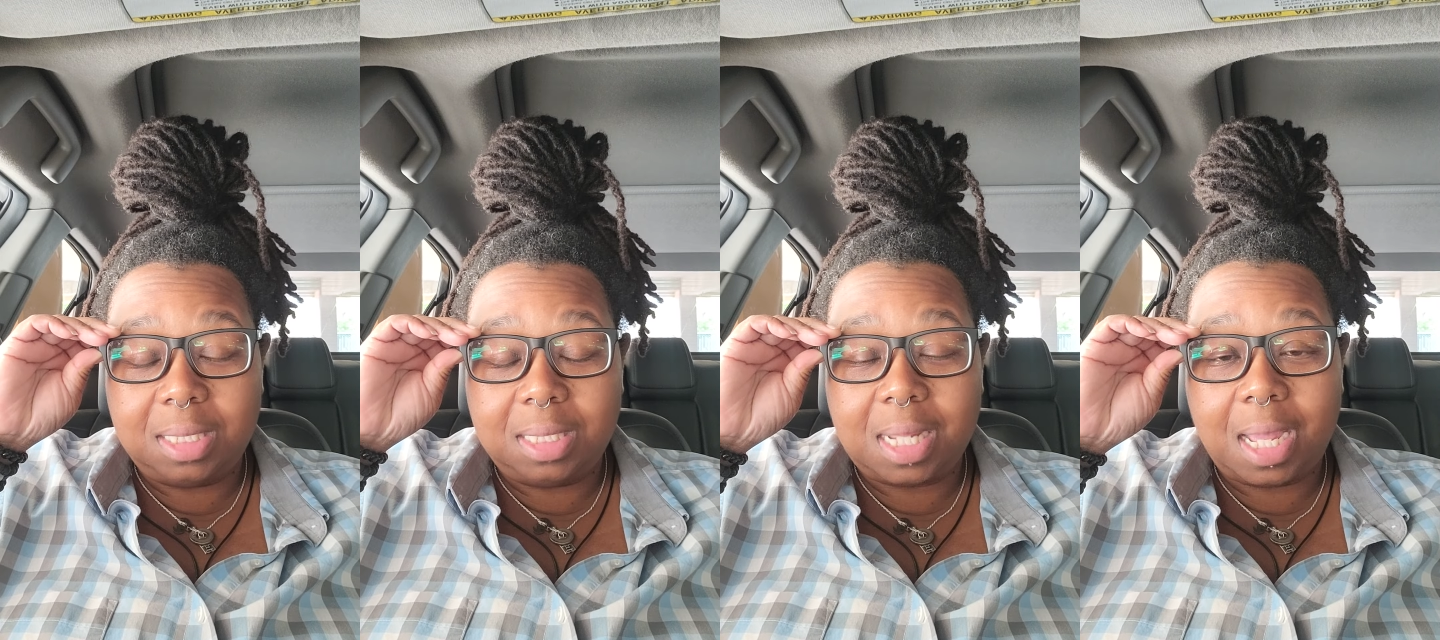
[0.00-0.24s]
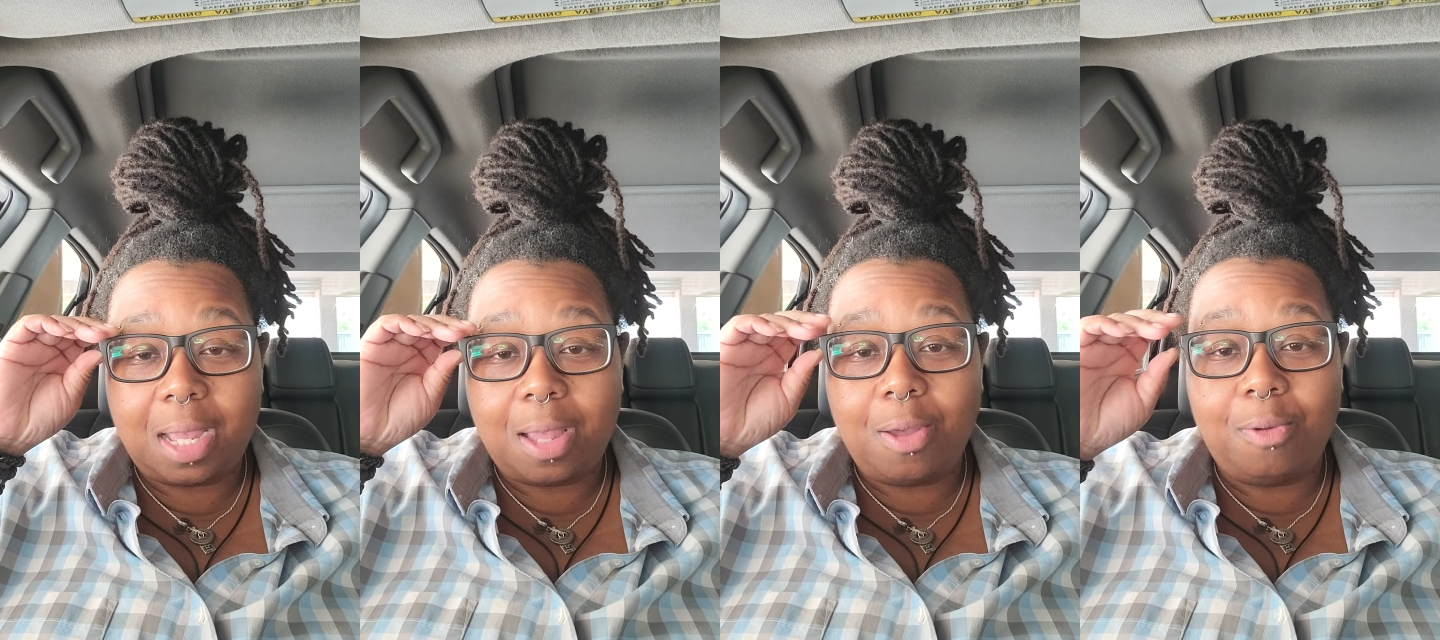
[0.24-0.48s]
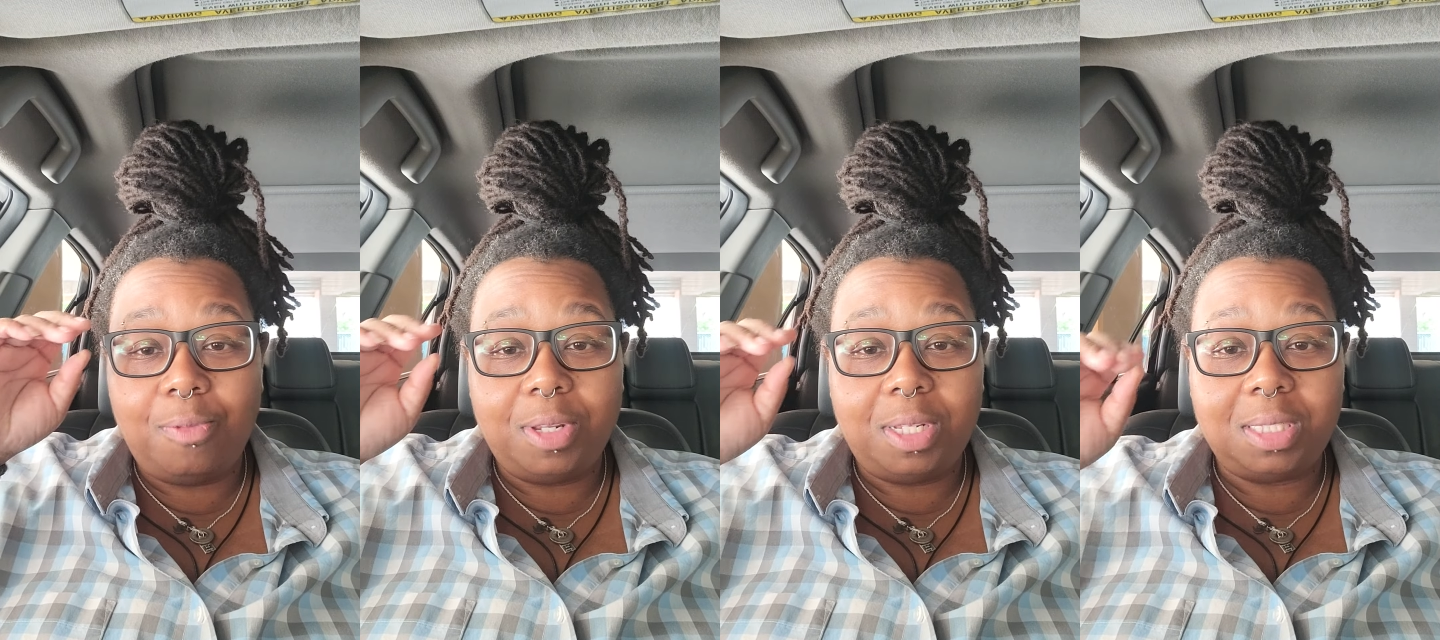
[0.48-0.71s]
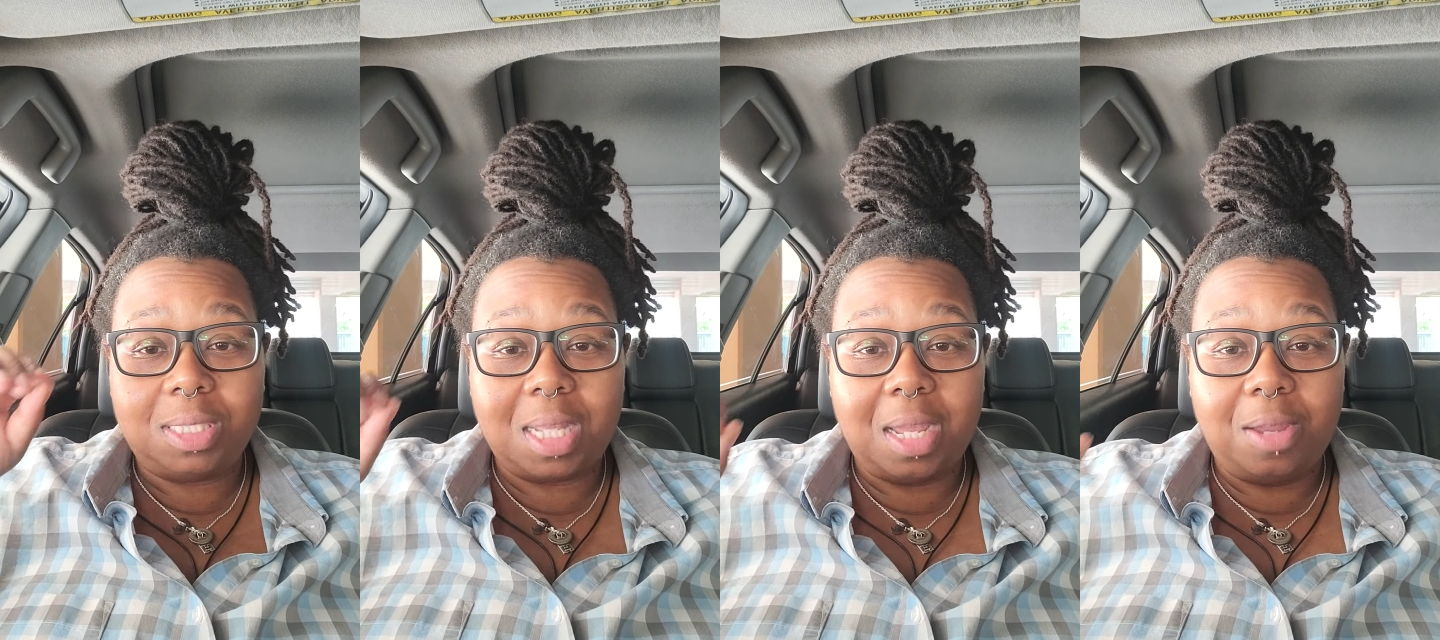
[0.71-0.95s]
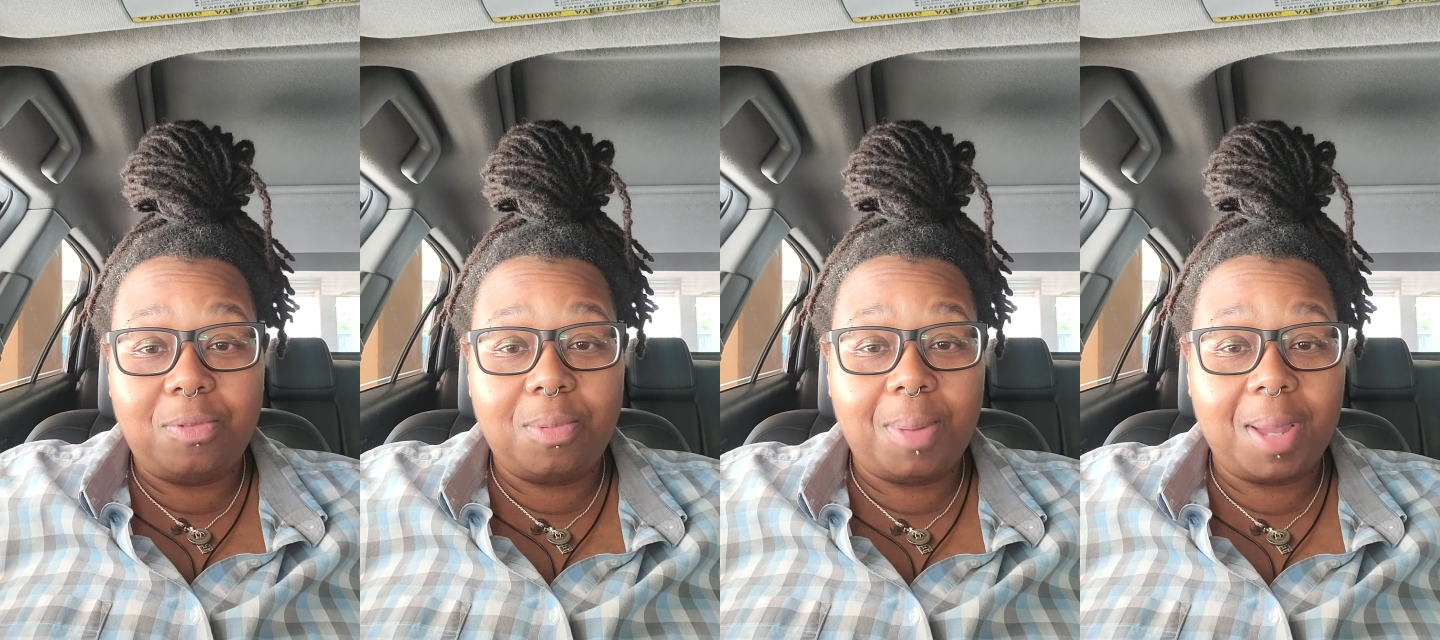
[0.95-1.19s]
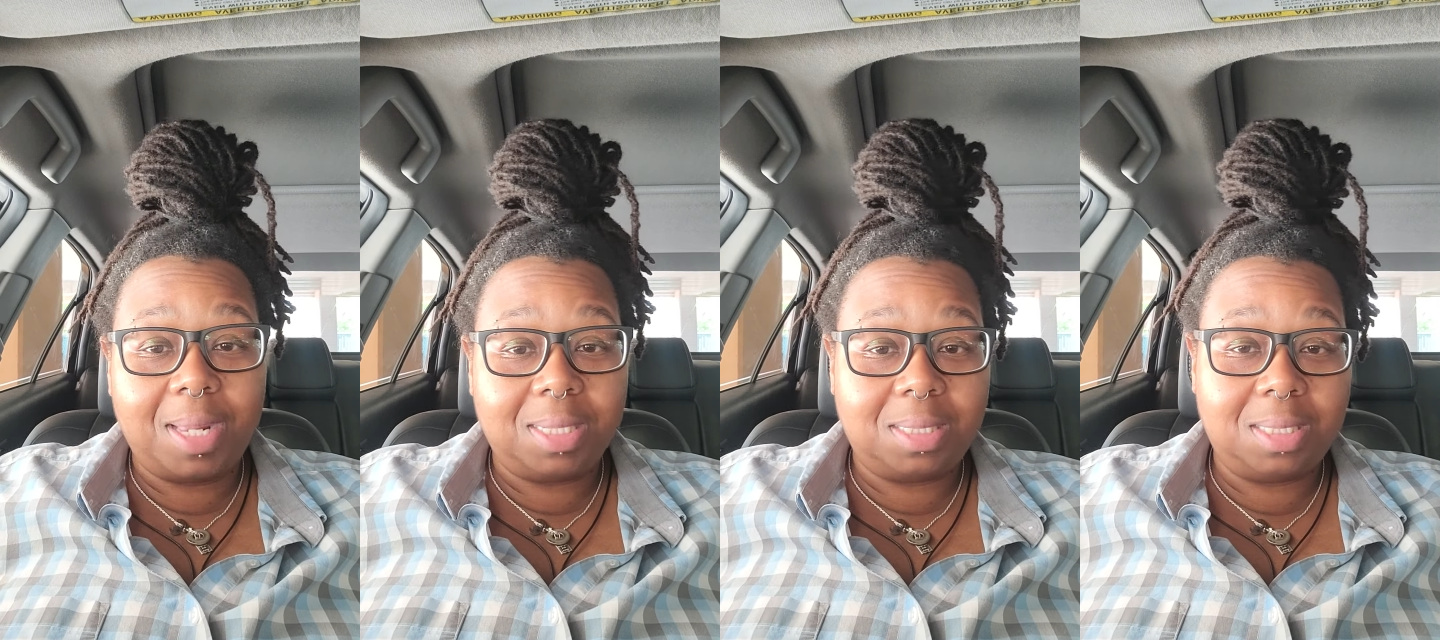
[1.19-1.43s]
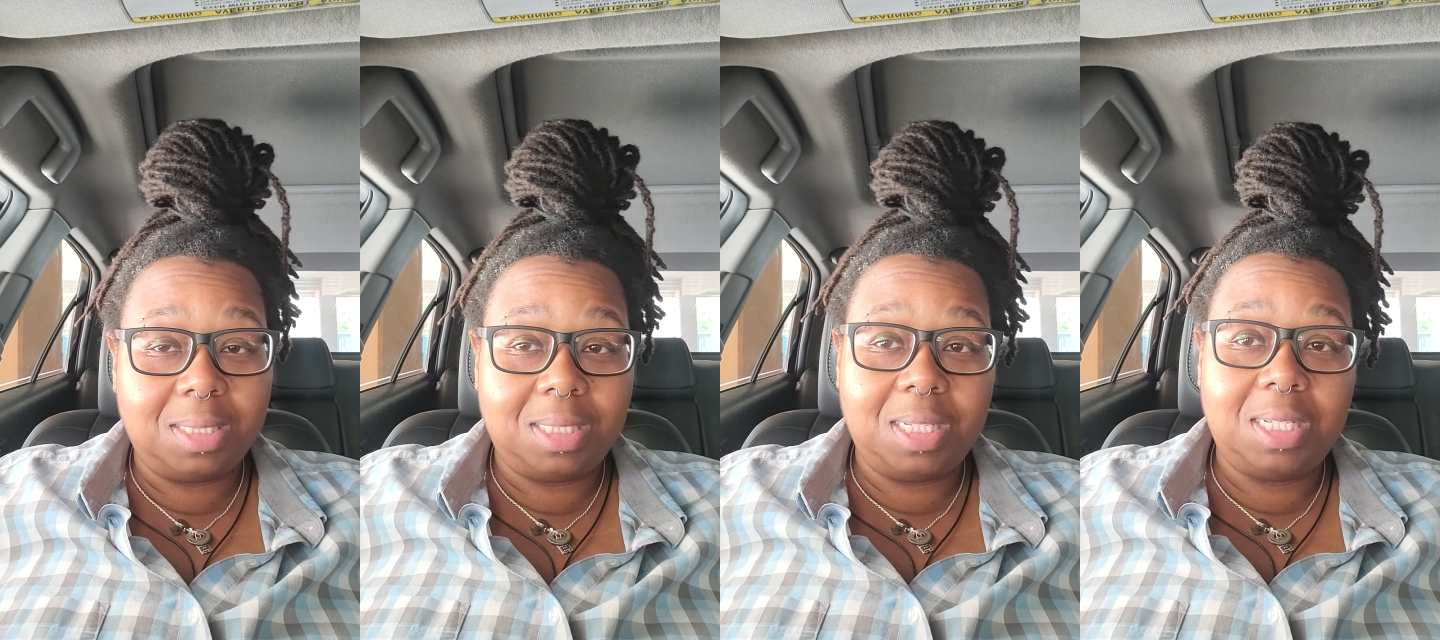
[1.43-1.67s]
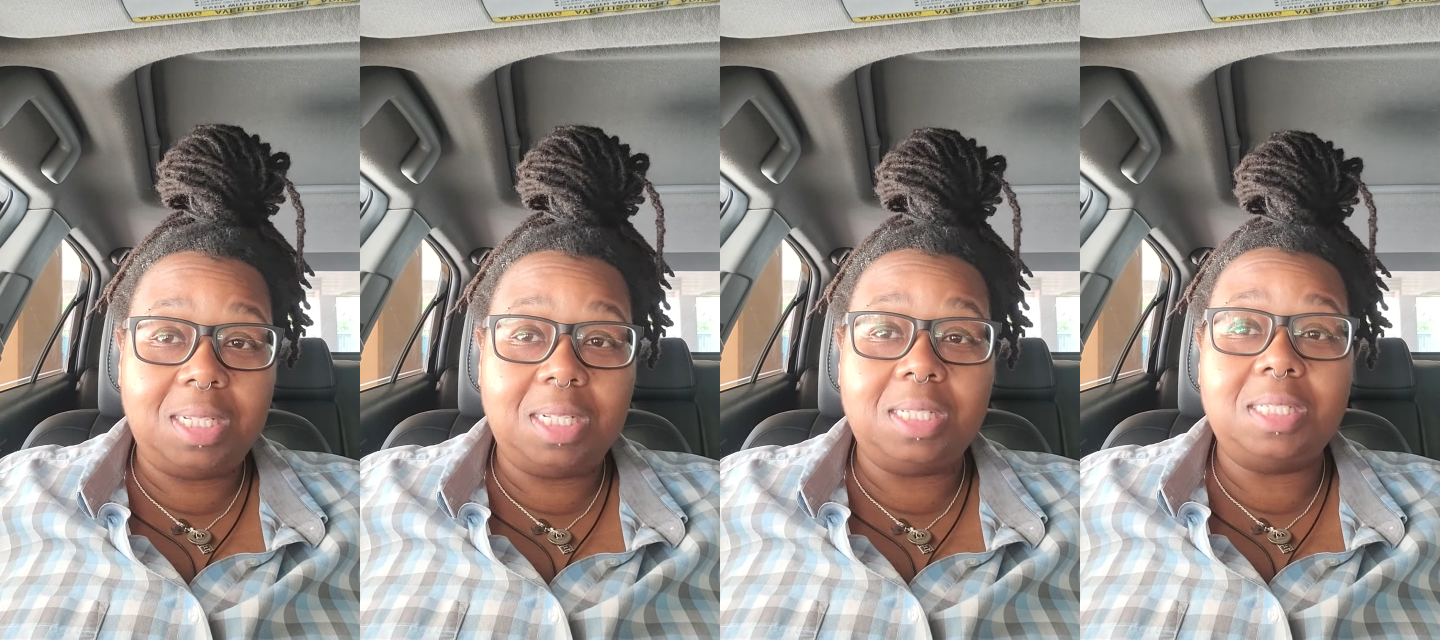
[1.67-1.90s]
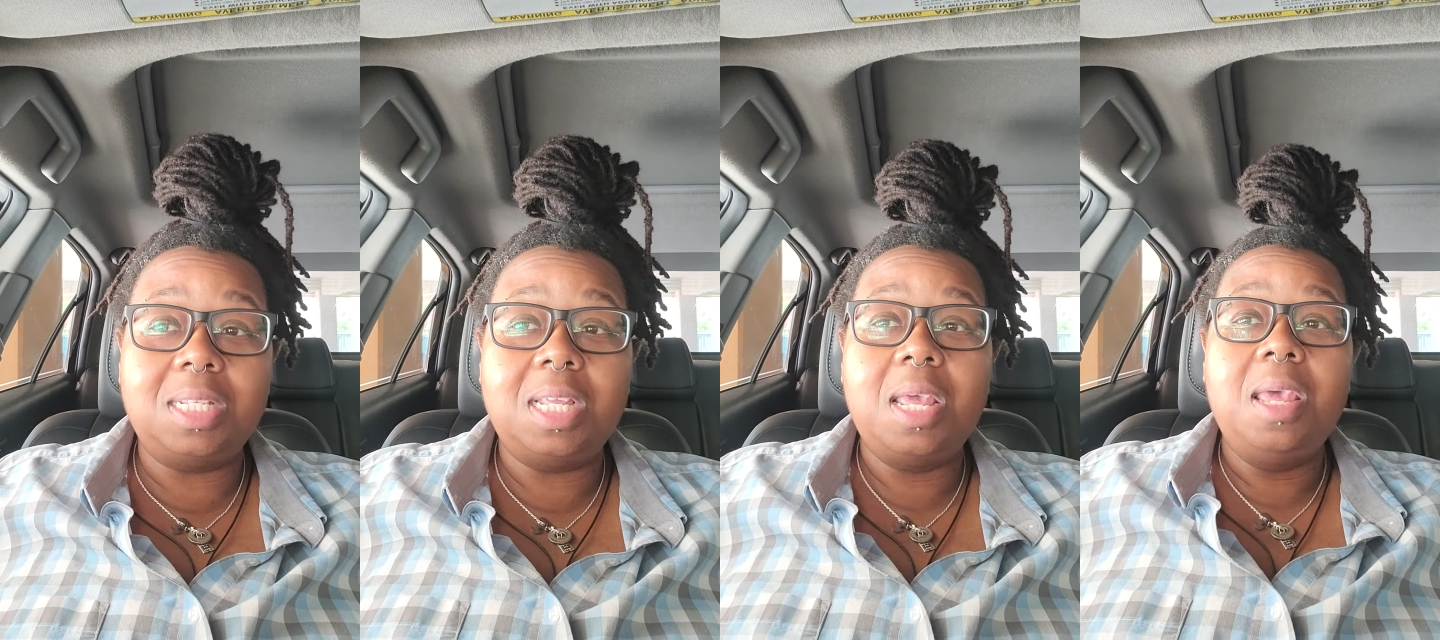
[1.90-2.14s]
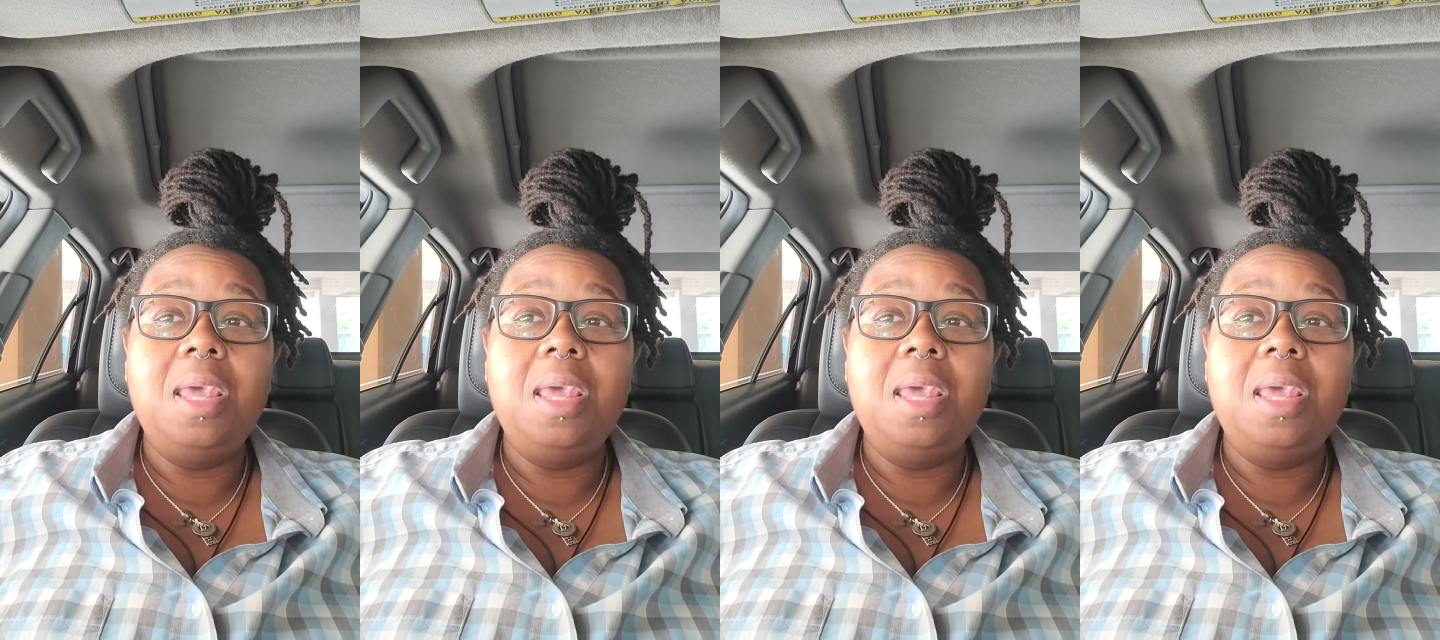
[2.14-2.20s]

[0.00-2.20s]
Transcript: just like COVID is everybody's disease.